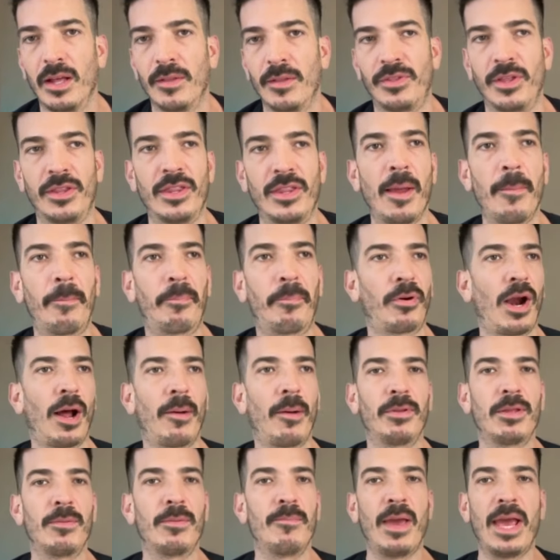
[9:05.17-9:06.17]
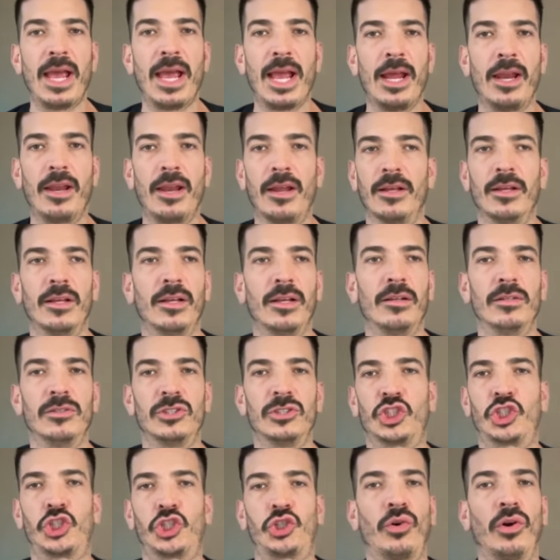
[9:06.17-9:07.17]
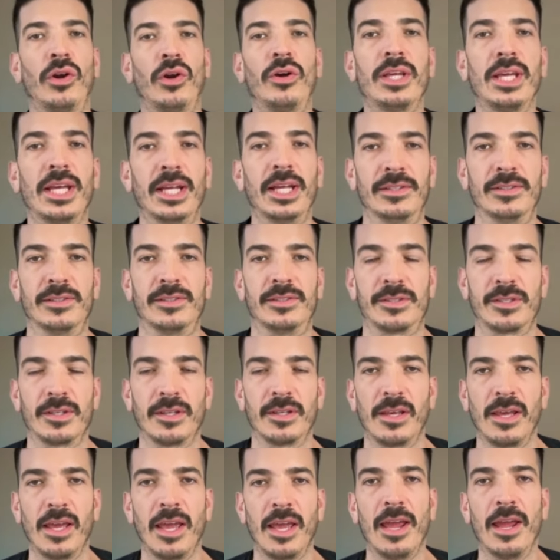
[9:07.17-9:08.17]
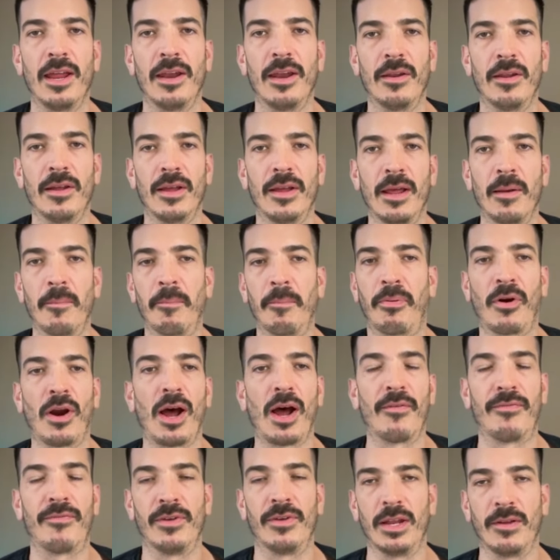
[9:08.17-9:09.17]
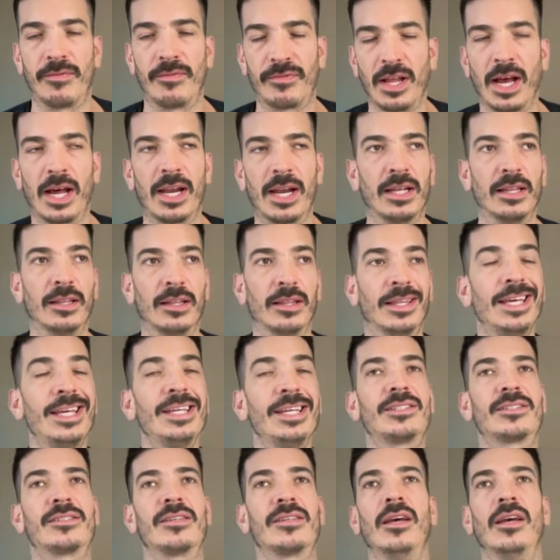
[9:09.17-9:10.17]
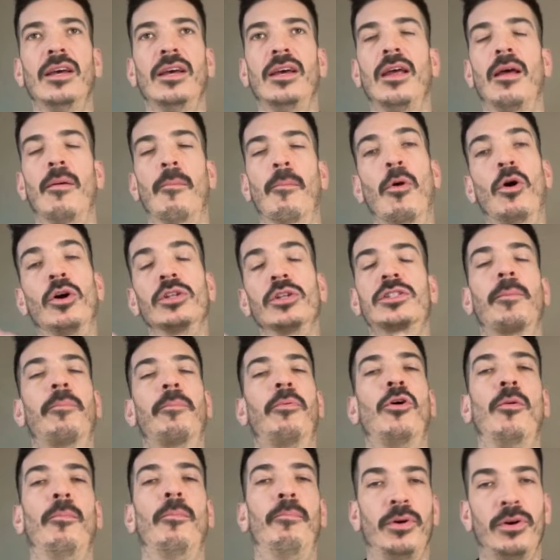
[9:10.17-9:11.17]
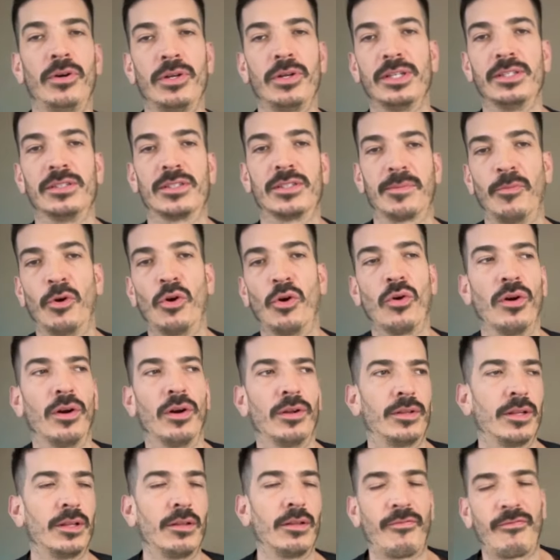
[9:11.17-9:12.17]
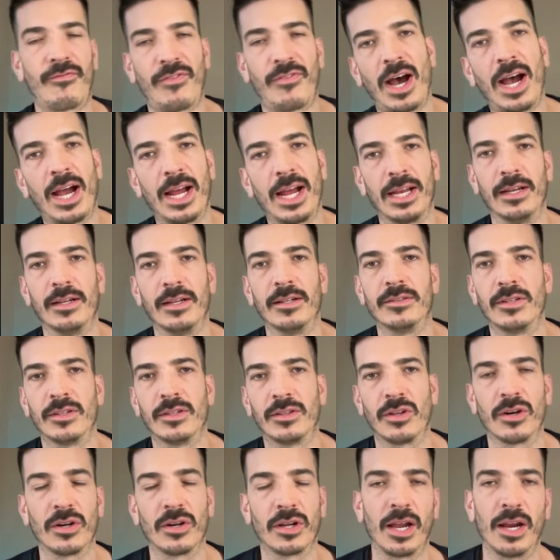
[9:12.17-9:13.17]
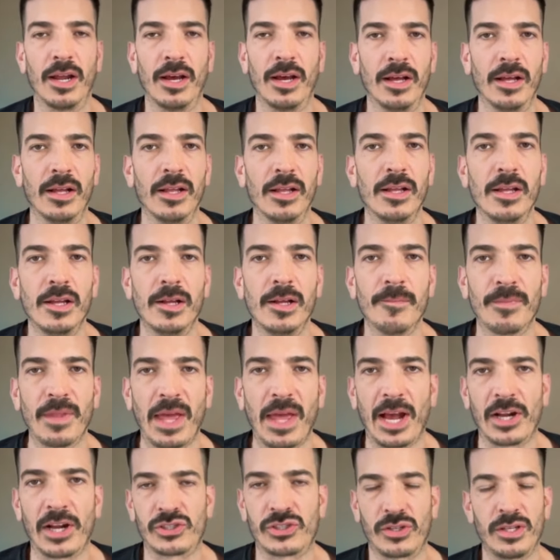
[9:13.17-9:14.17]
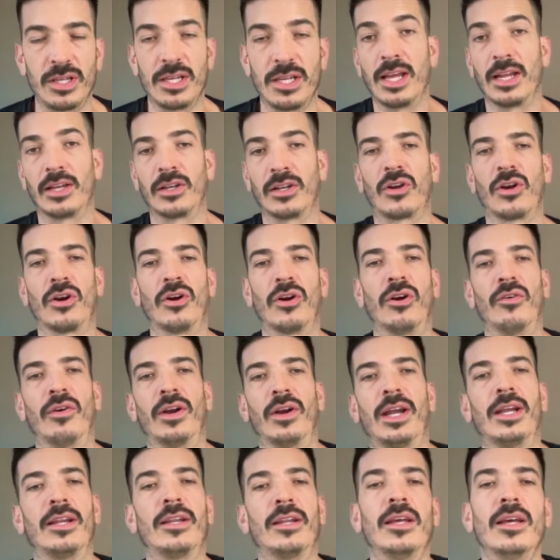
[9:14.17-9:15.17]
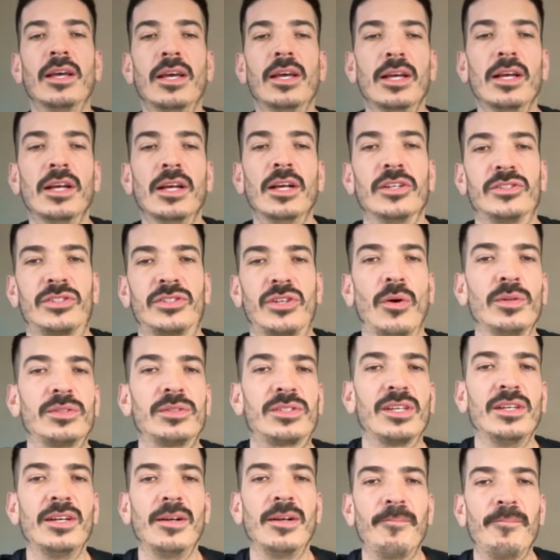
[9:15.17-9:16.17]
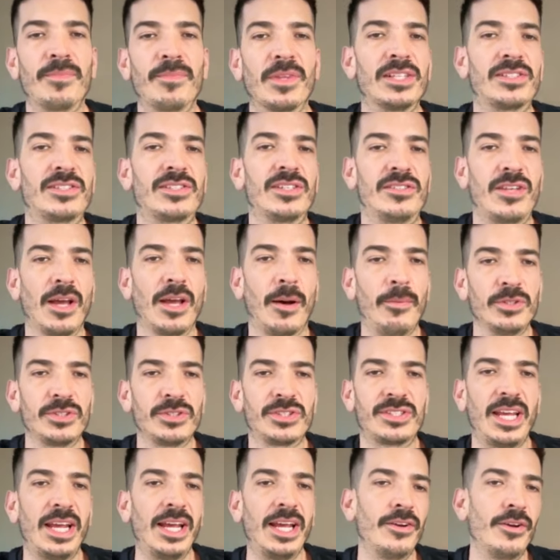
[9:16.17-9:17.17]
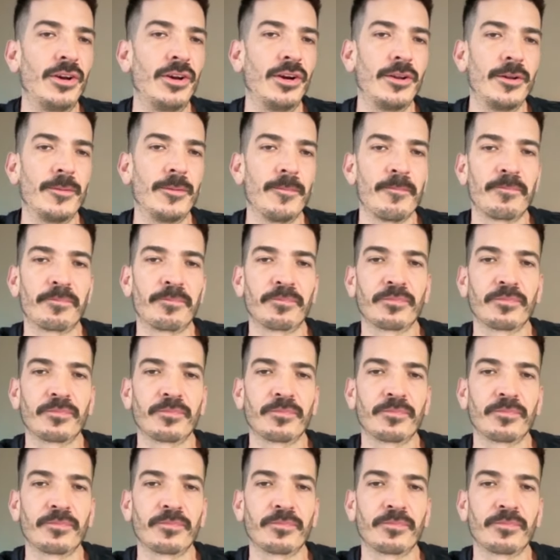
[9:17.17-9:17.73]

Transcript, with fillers: then they probably made trillions in in profit, if not at least multiple billions more than the fine that they're gonna actually incur, right? So it's a it's a double standard.